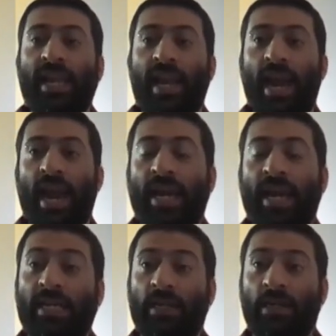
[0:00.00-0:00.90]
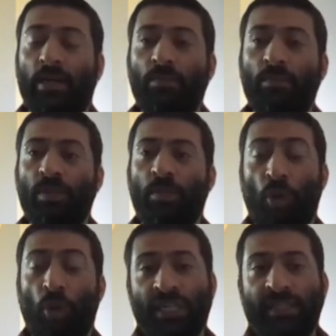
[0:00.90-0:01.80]
And the
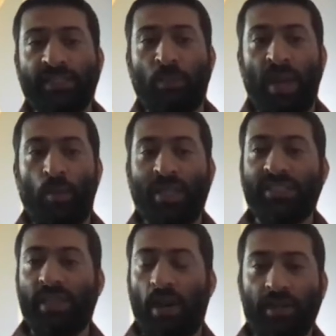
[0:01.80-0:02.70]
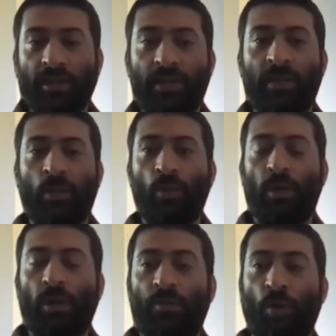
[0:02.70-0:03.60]
project is by Wes Hardikar
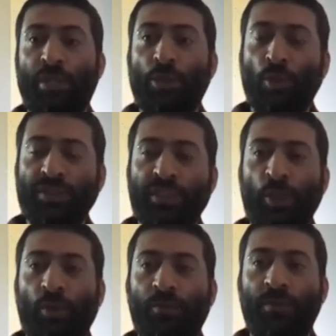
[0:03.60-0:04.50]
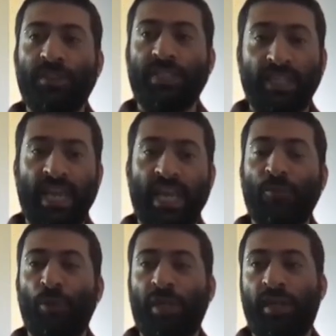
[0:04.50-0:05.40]
from the University of Southern
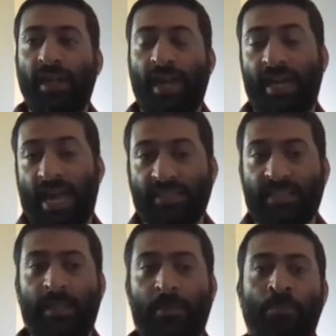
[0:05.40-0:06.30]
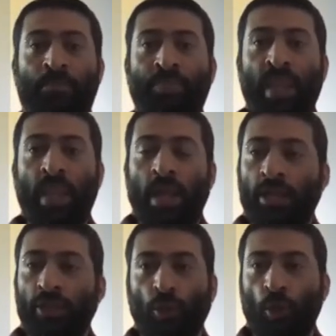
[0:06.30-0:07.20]
California and ISI.
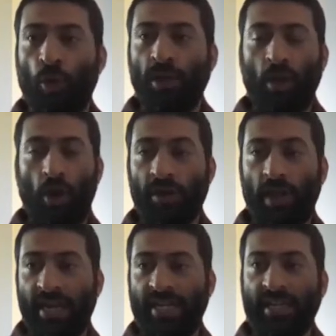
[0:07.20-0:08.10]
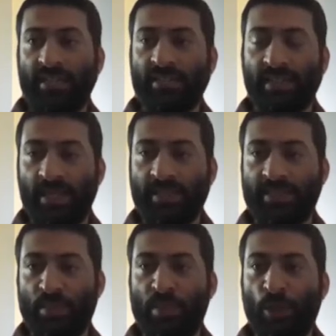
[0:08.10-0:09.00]
So the goal or the idea is
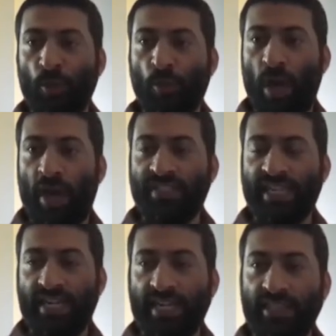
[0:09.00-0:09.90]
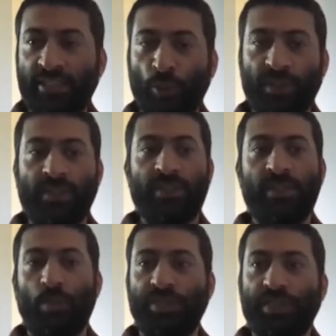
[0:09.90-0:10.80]
similar to RFC 8806,
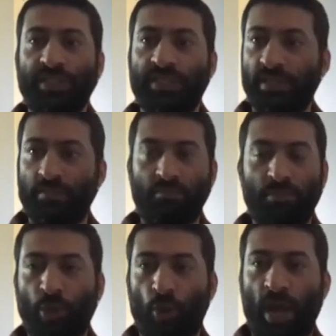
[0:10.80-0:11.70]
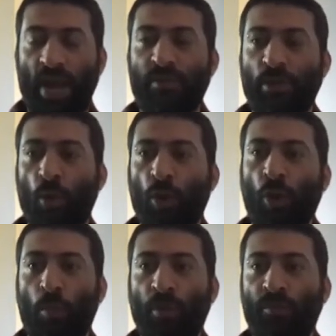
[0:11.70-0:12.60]
which is have a local
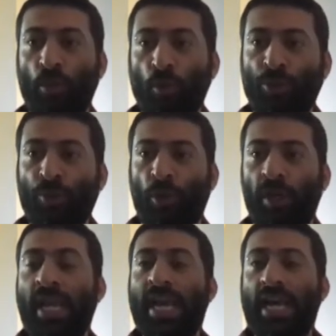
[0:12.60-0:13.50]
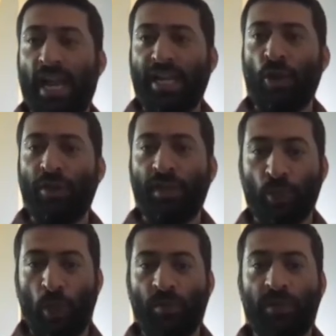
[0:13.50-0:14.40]
copy of the root zone running on the
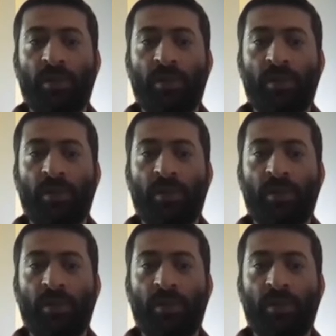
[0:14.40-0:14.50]
resolver.